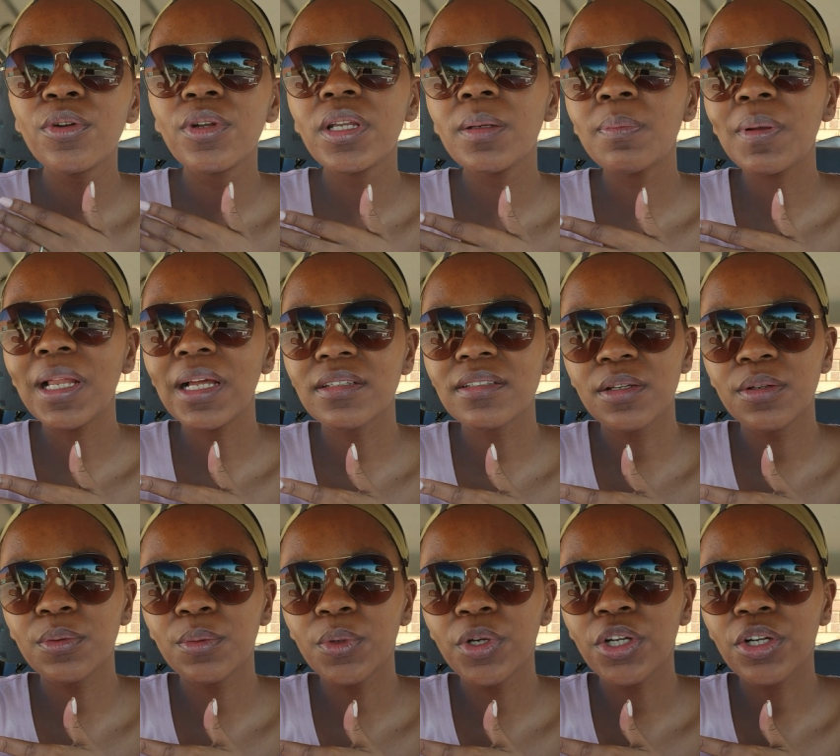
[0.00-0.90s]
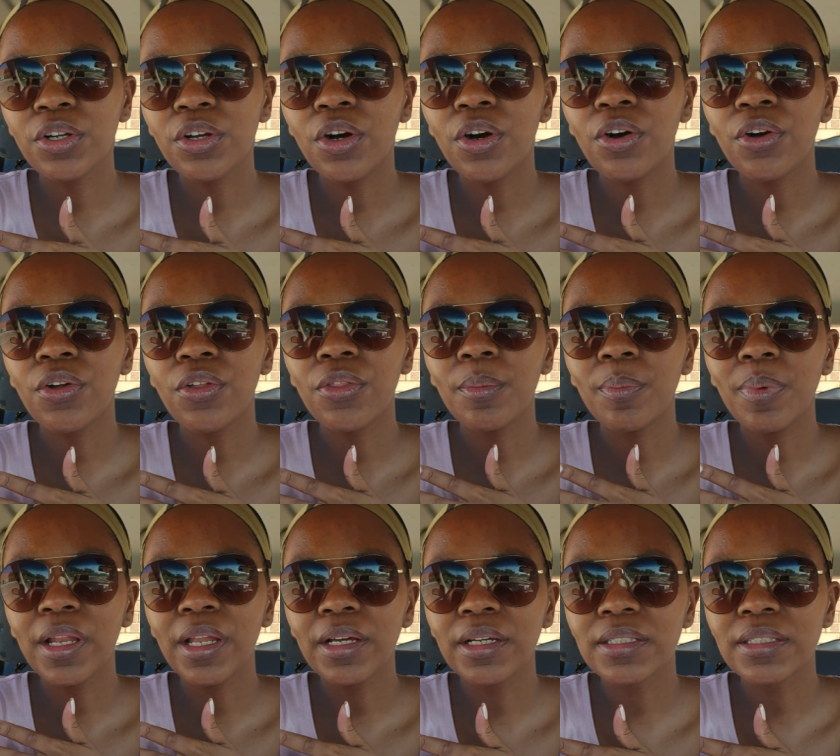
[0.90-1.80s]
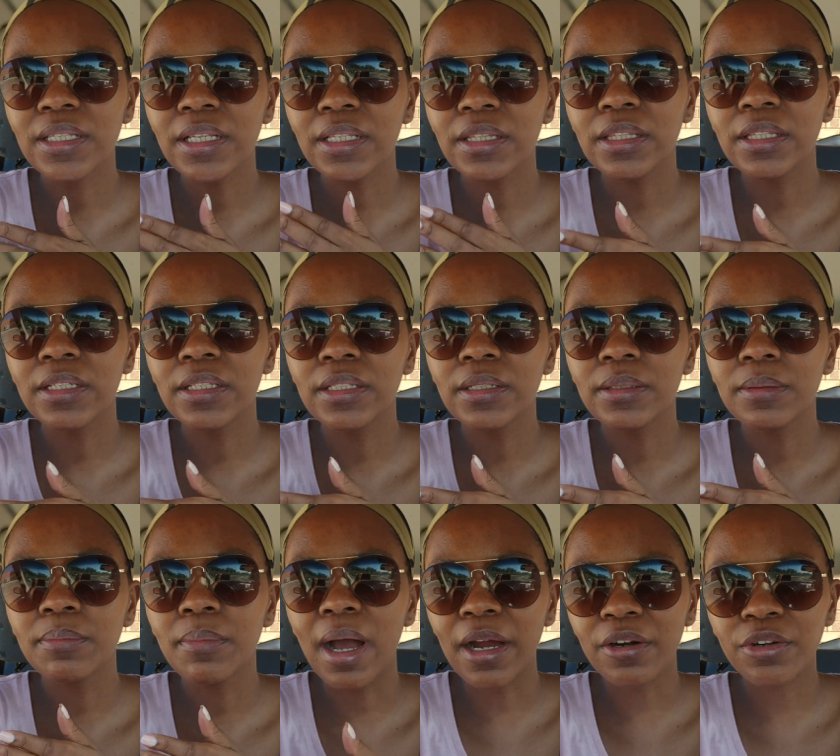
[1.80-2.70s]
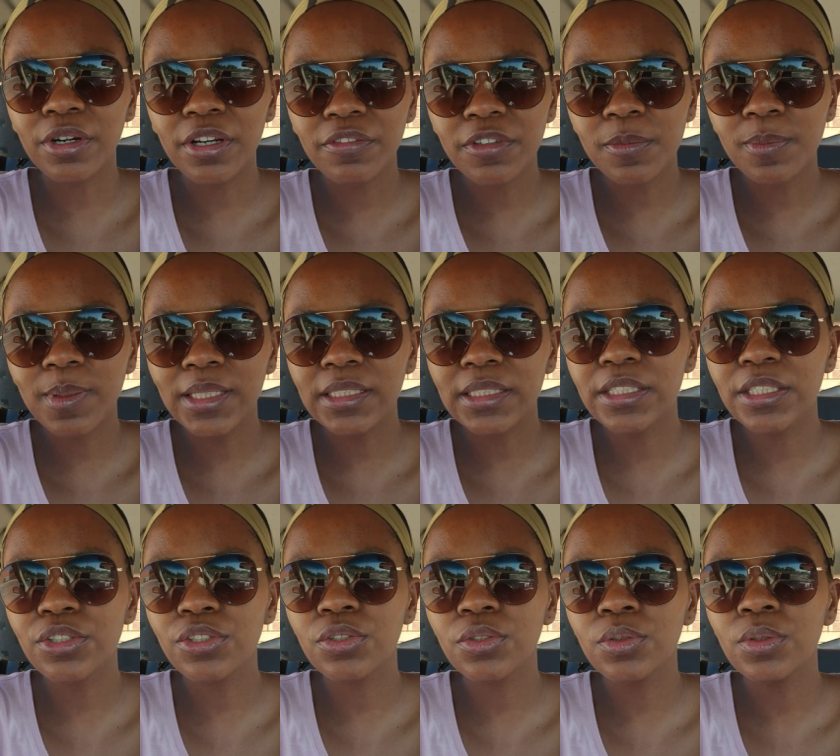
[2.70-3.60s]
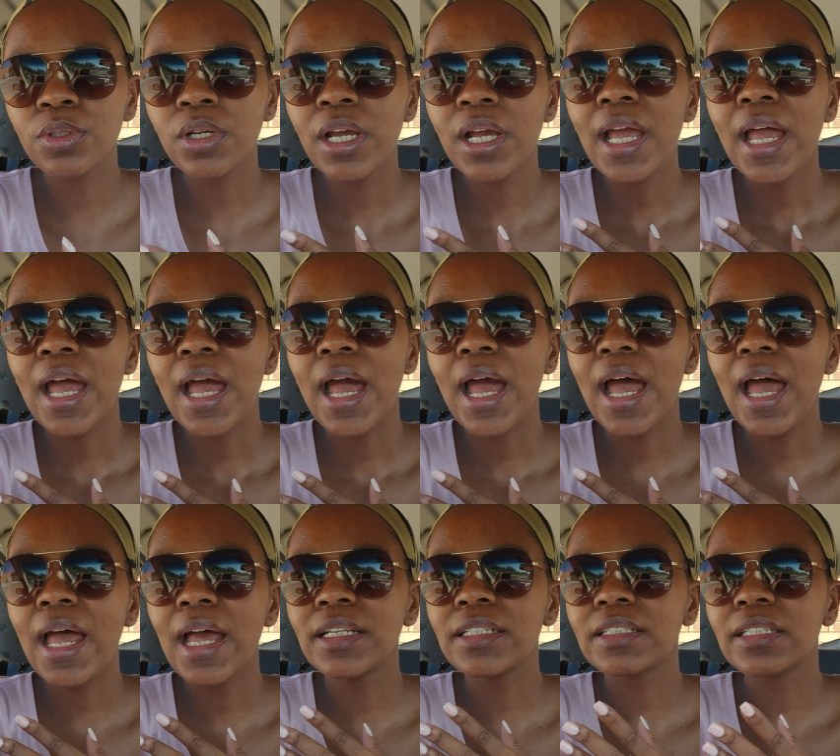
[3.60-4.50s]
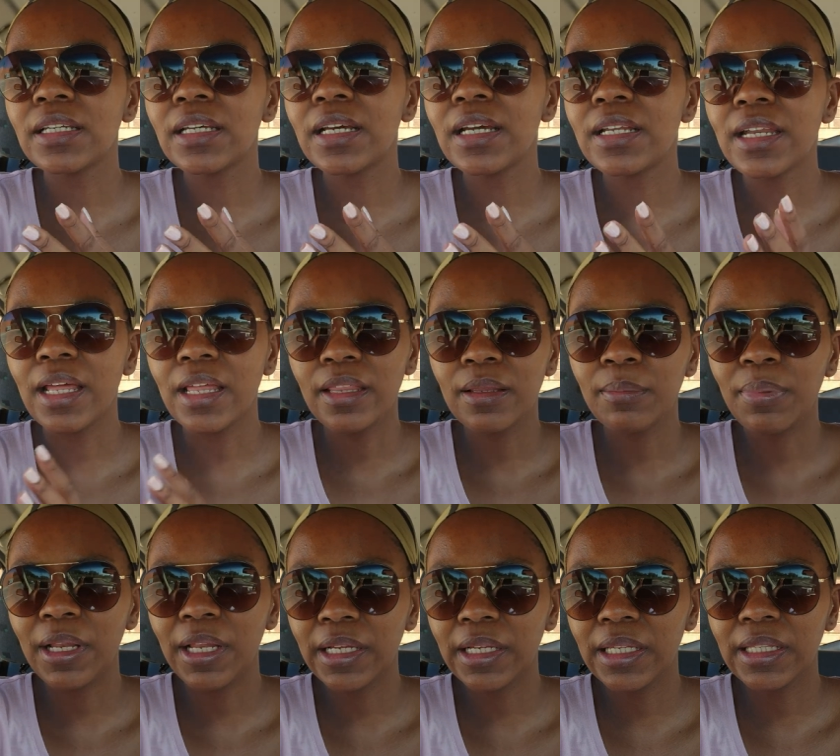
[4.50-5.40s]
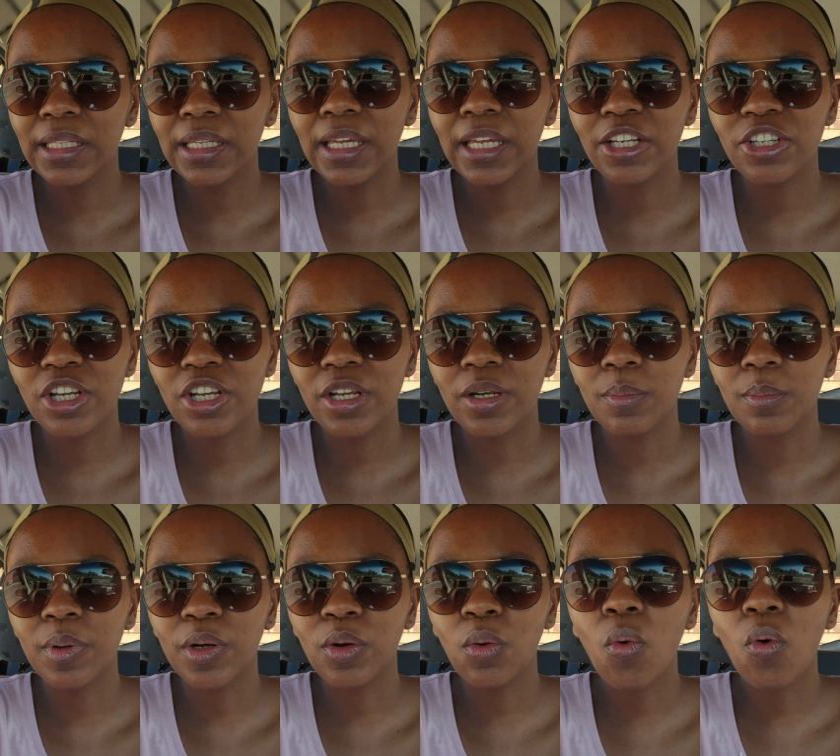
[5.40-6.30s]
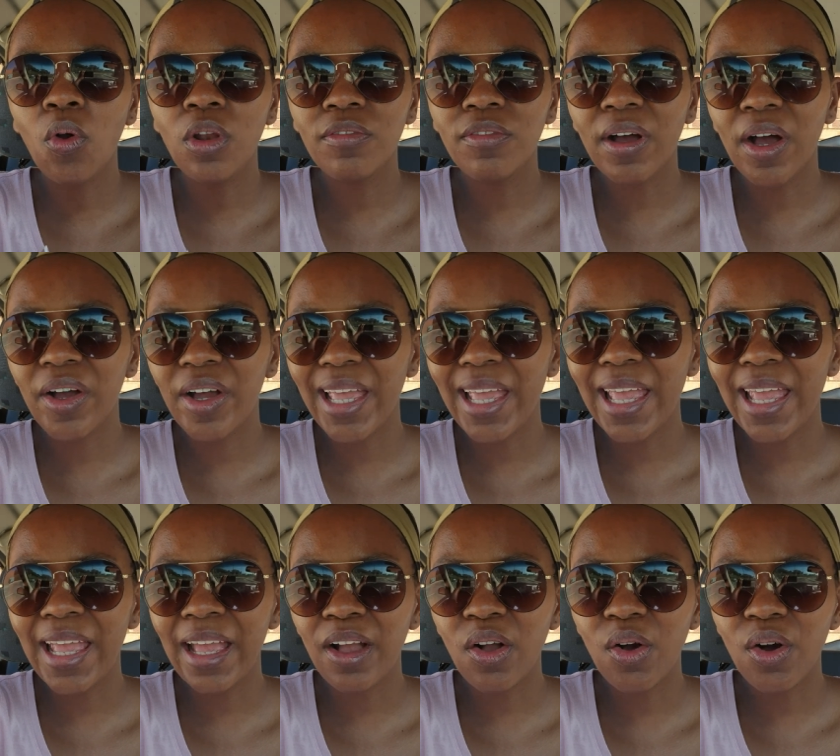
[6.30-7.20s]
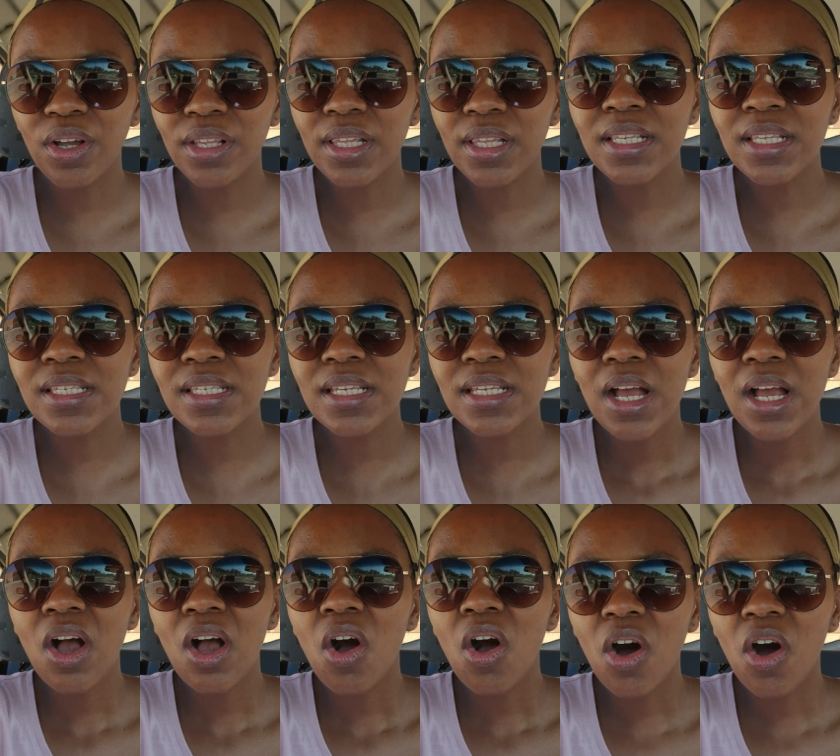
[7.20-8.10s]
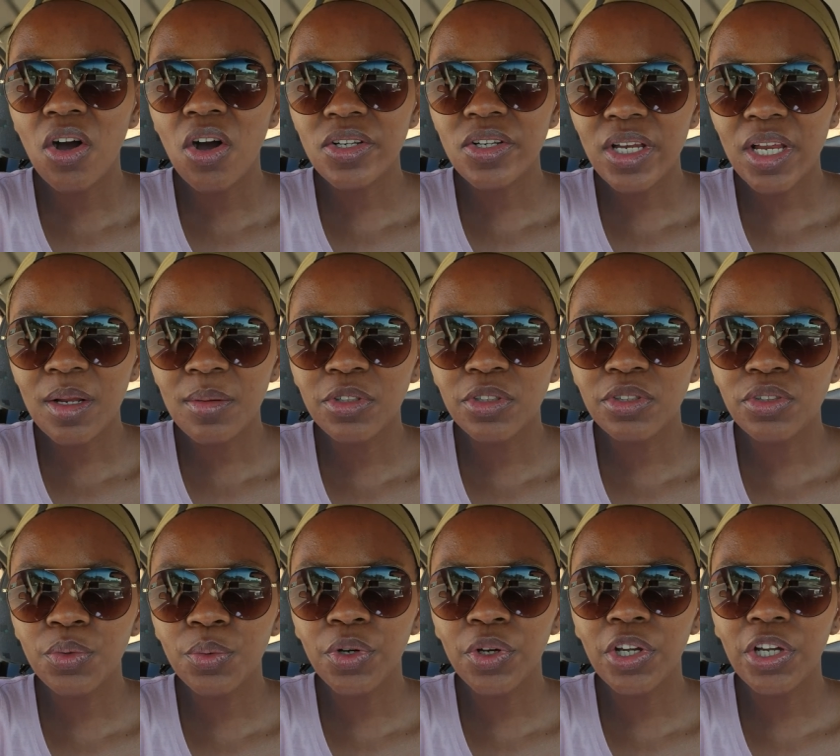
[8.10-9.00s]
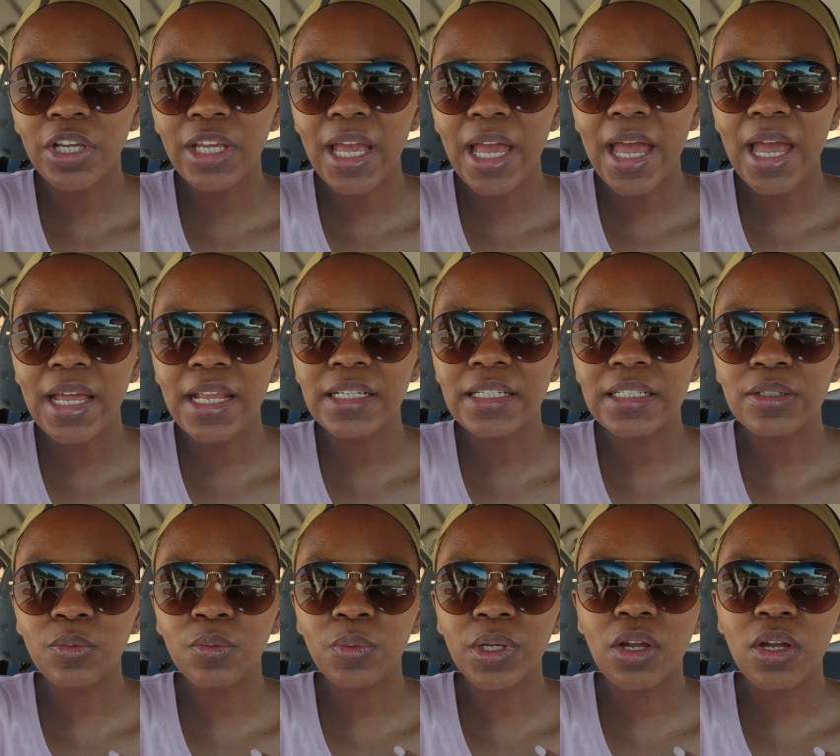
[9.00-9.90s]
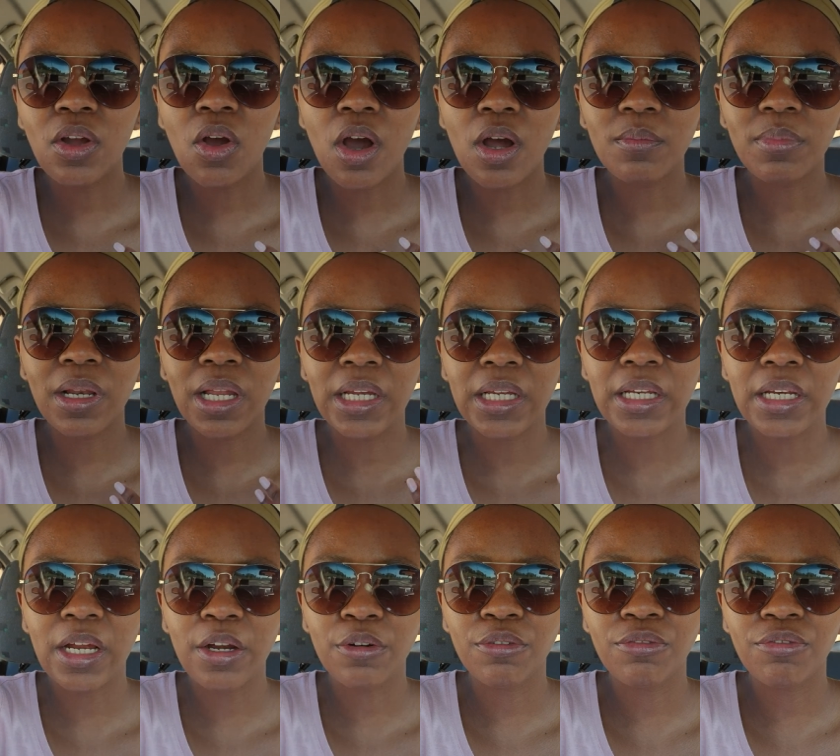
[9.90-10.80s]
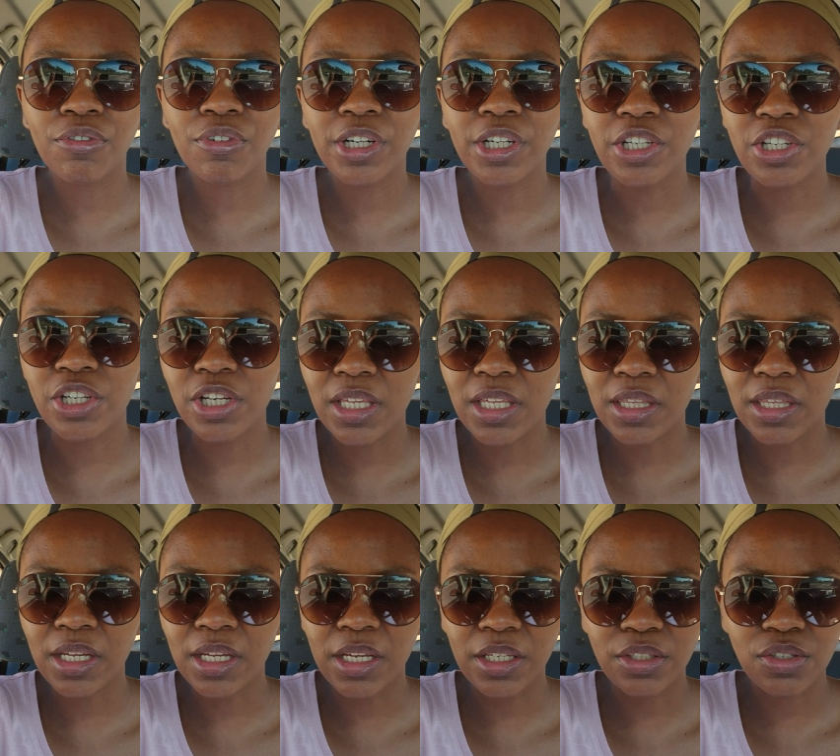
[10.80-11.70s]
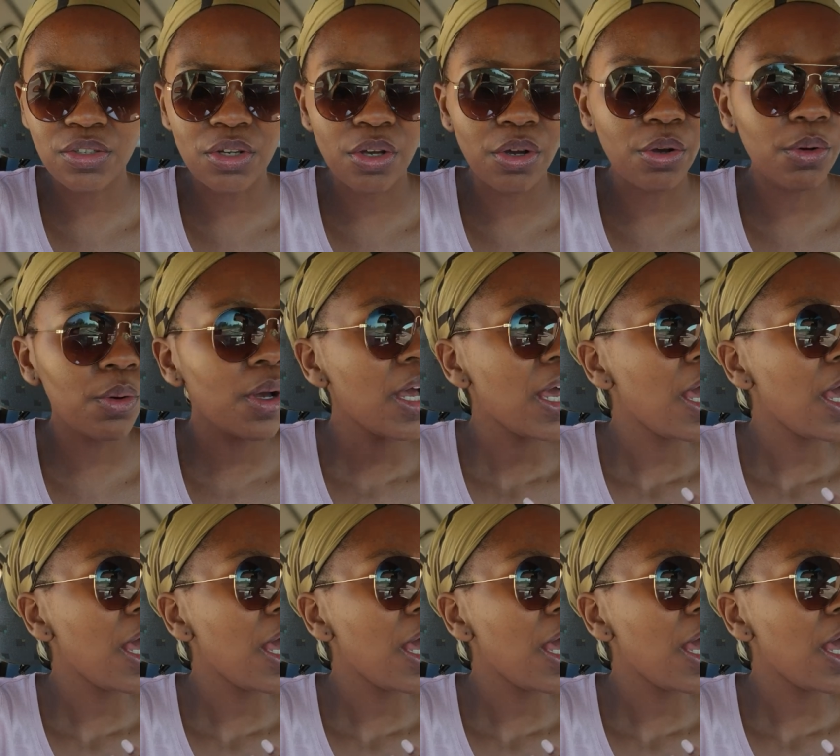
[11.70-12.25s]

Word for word: only plugs that work are the plugs that the microwave is plugged into and another plug in the kitchen. But all of our air cons aren't able to work and we can't plug in our fridge either. So